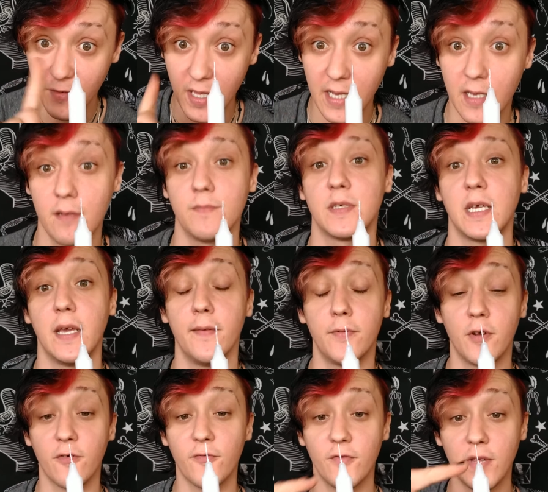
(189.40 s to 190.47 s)
flames, if
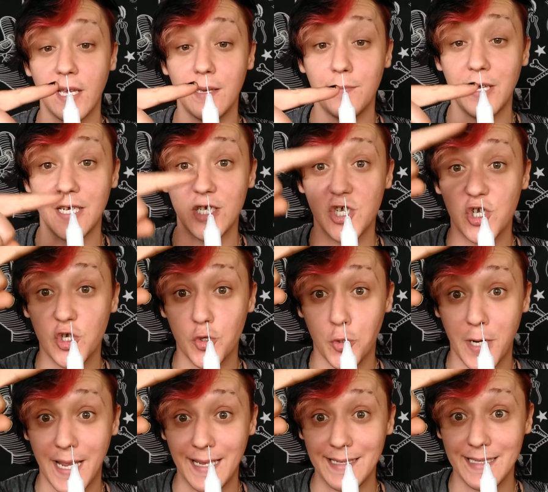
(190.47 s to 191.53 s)
your flame is
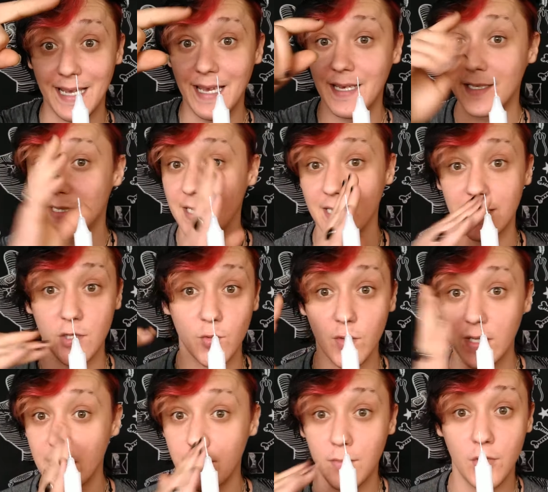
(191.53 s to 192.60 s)
straight, doesn't
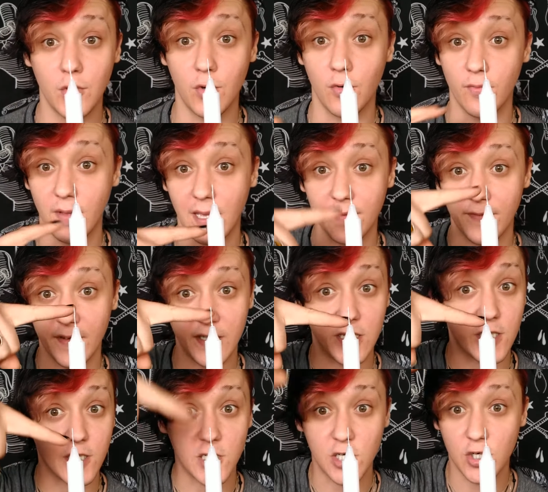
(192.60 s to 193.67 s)
really move, if it's
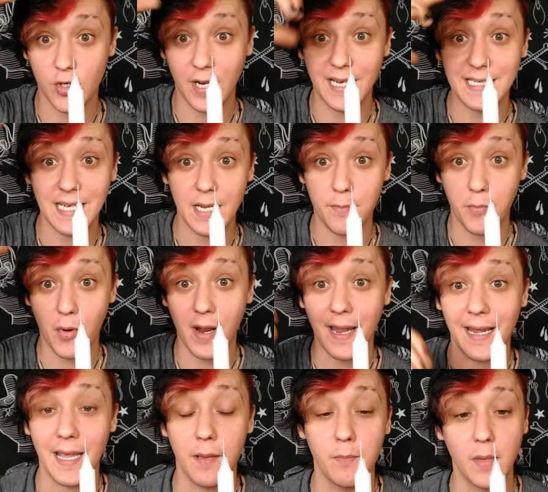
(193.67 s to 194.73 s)
just straight and
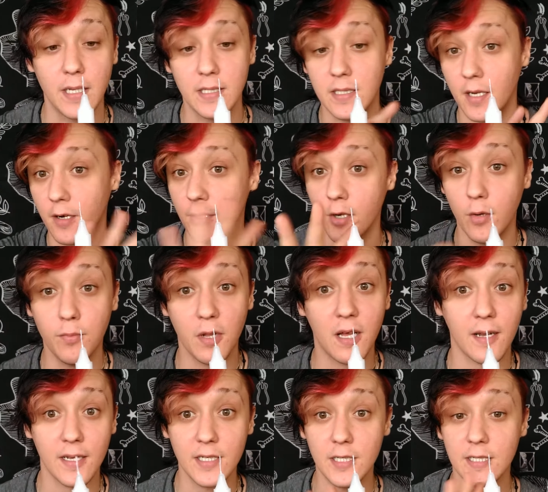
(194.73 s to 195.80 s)
bright, it means there are no
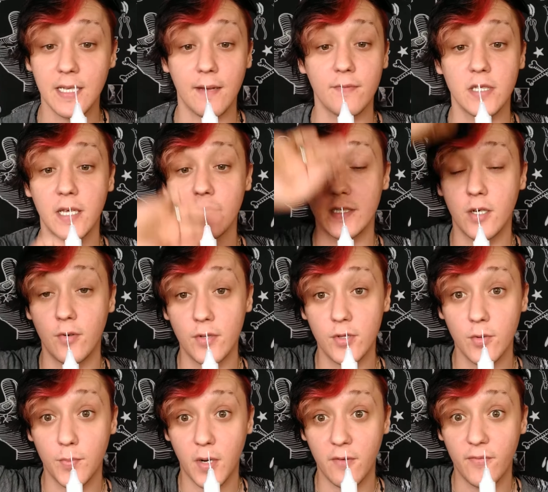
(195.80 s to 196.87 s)
blockages, everything is going
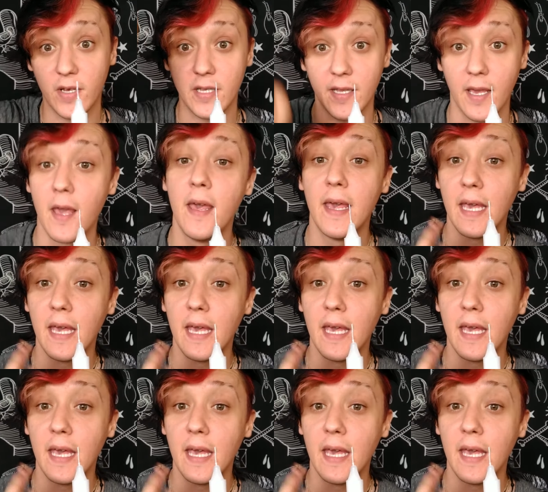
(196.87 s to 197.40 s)
through perfectly.